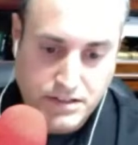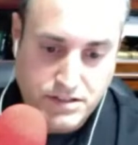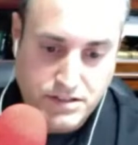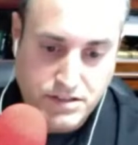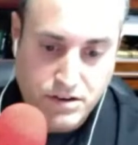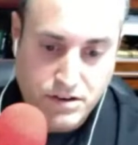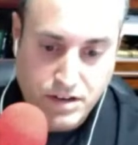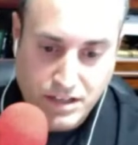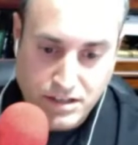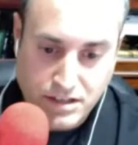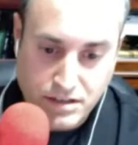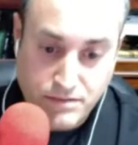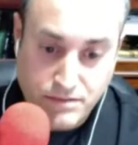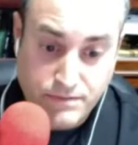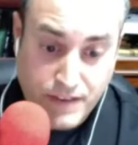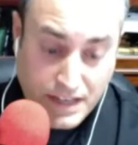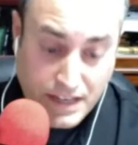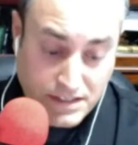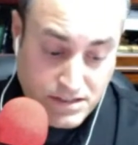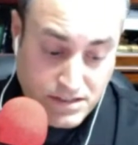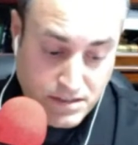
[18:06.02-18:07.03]
to define
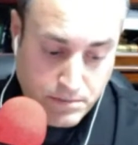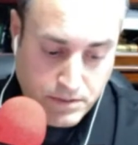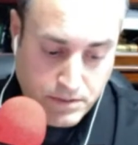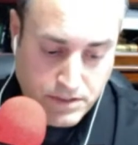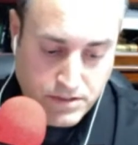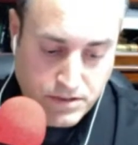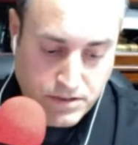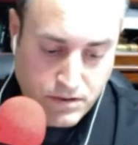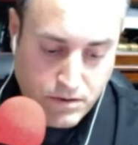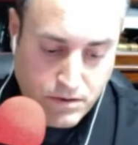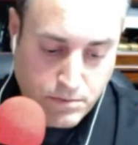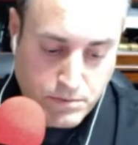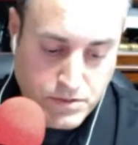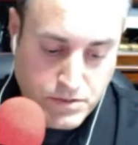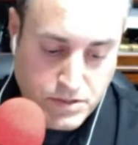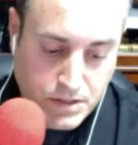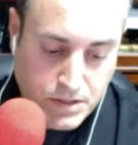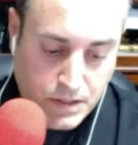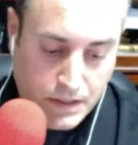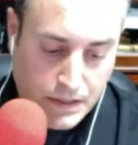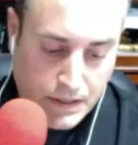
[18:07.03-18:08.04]
some of the terms,
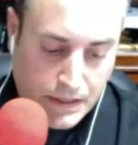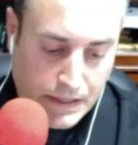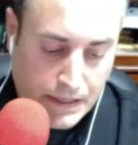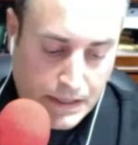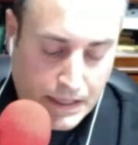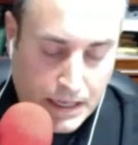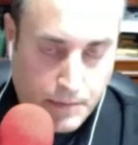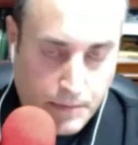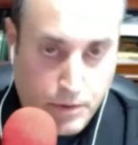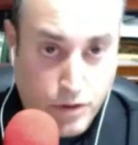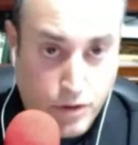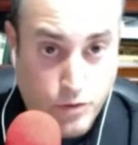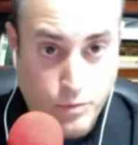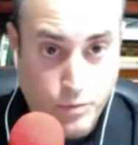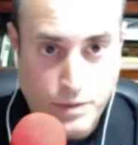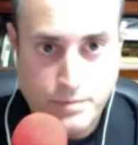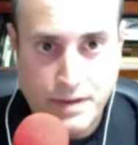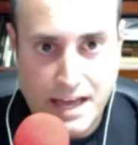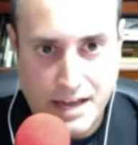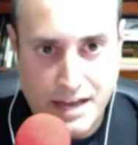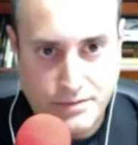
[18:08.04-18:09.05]
um, although we
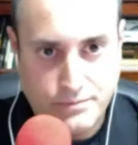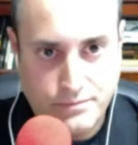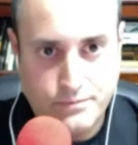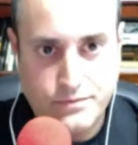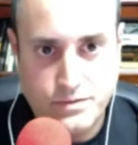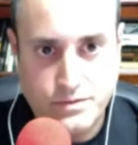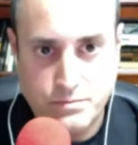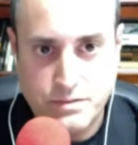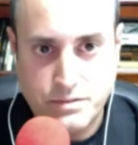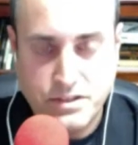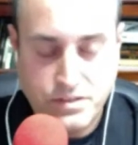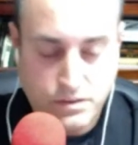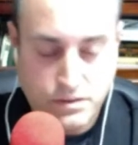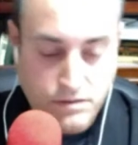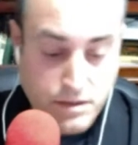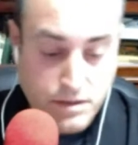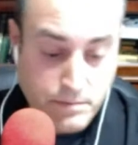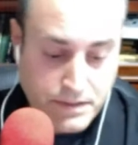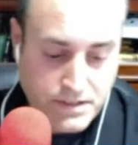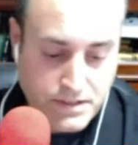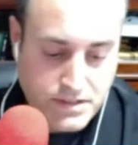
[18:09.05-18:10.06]
have some
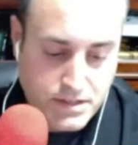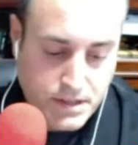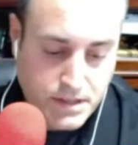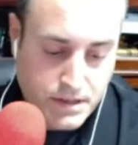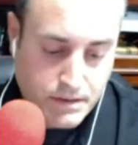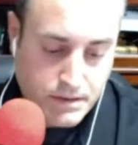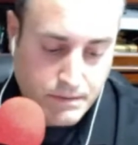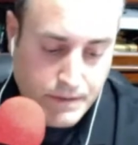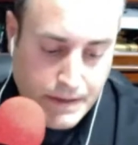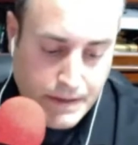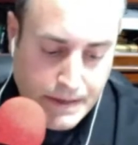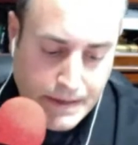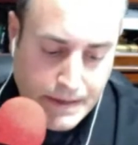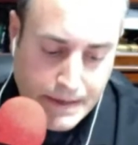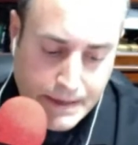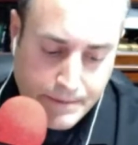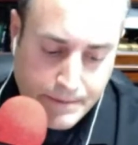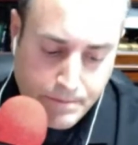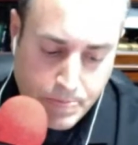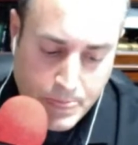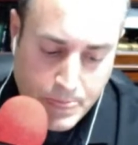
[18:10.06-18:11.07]
disagreements here.
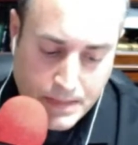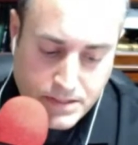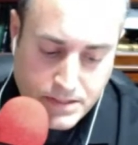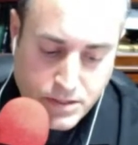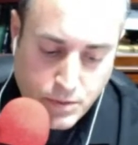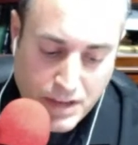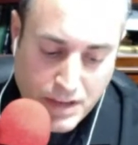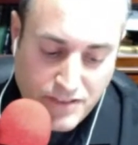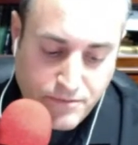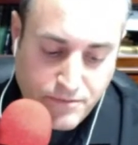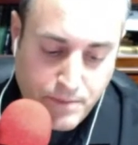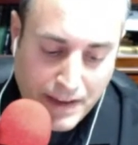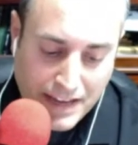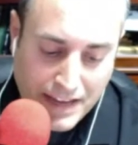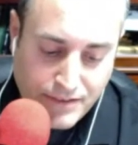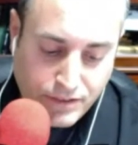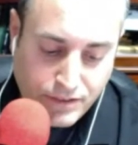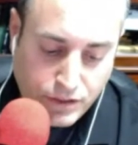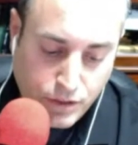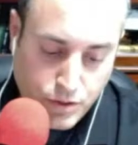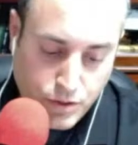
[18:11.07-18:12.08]
So, if by
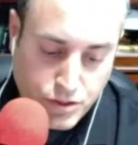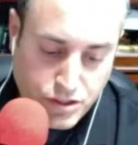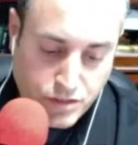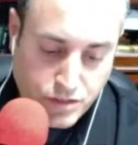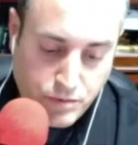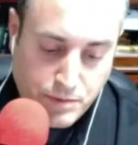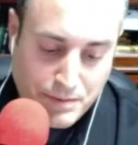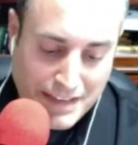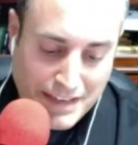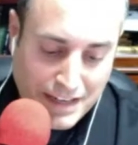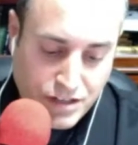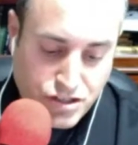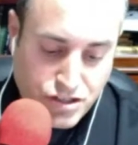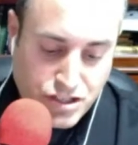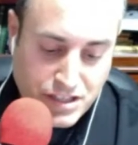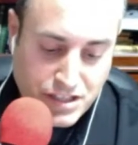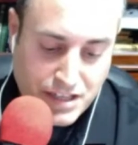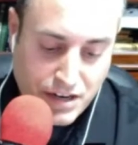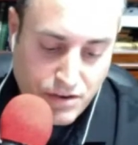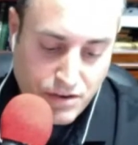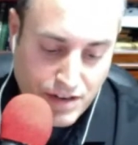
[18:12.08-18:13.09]
evolution we mean a
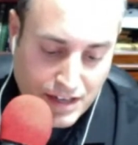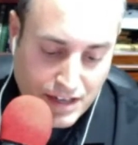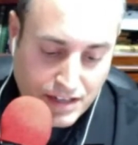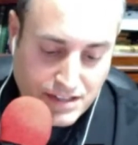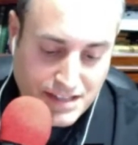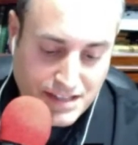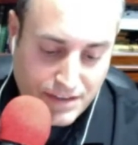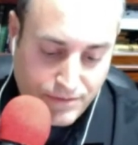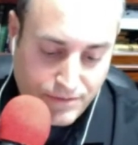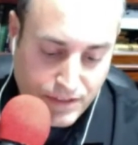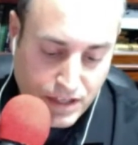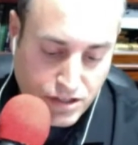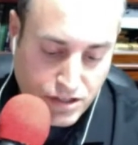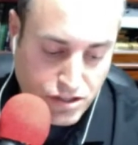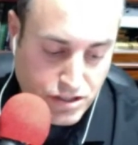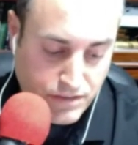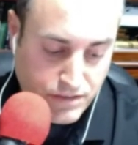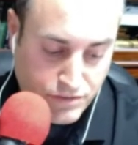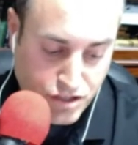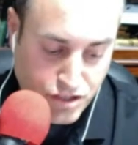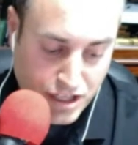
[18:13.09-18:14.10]
generic definition of
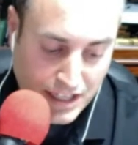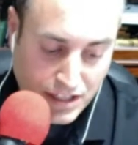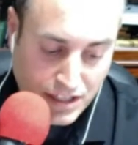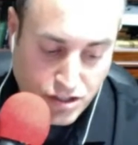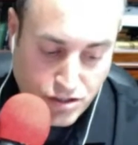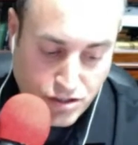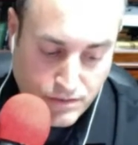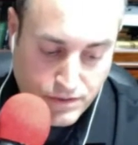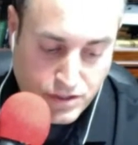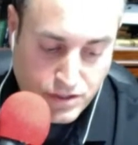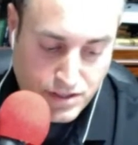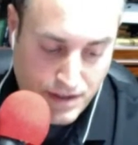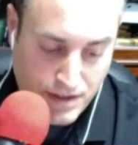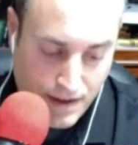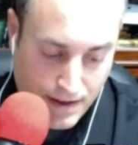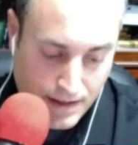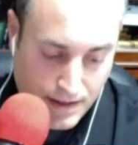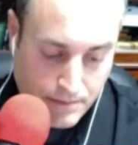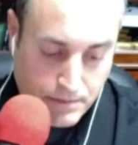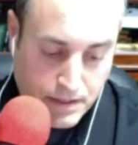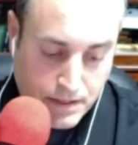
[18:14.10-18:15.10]
change over
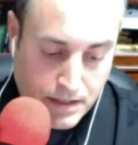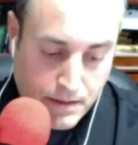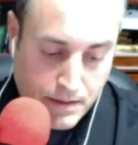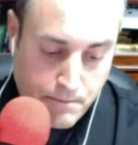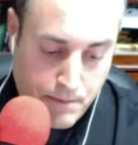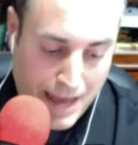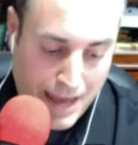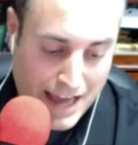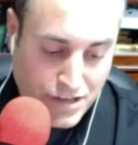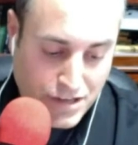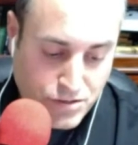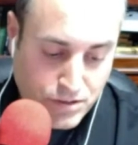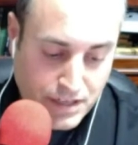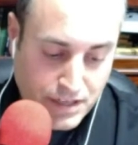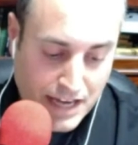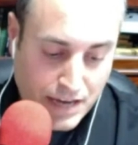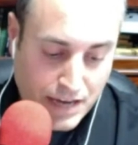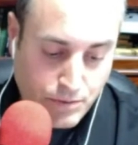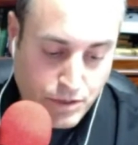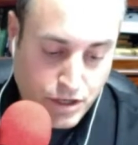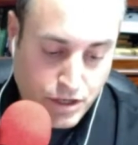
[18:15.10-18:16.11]
time, Patrick and I
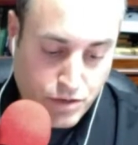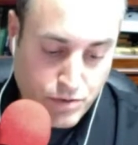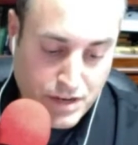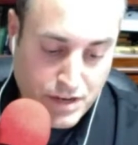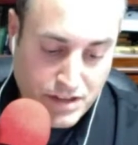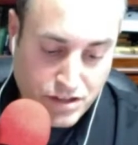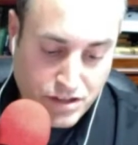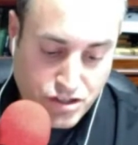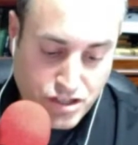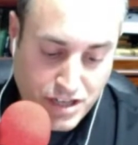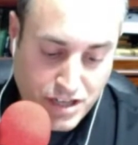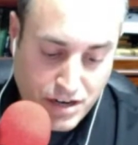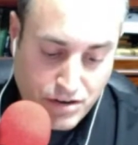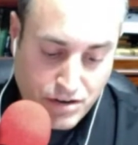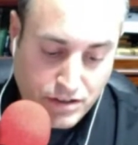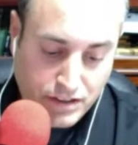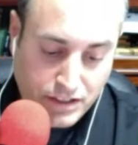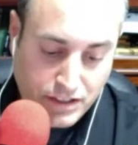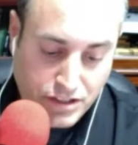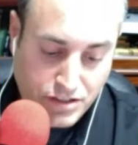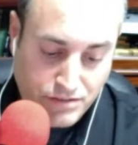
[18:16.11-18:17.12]
would agree that
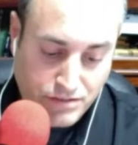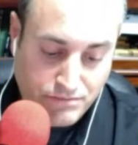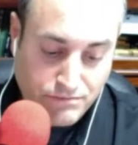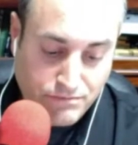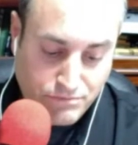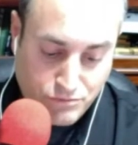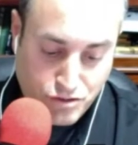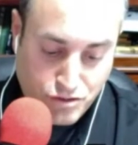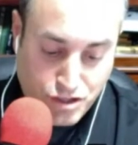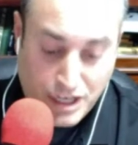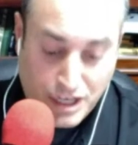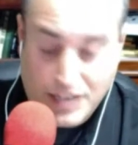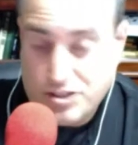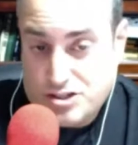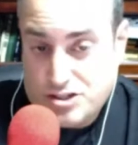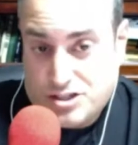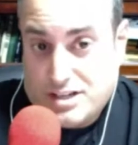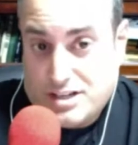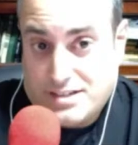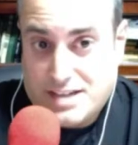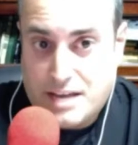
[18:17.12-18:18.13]
generically change
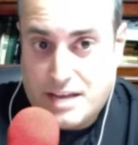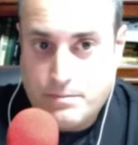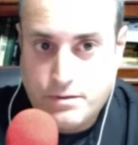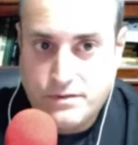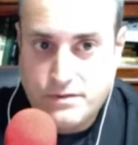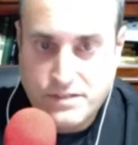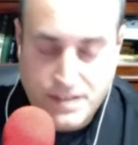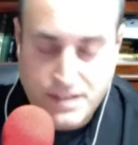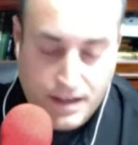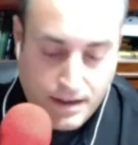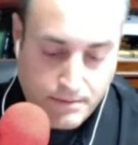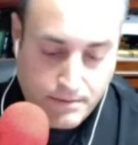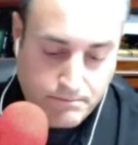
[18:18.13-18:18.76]
does happen over time.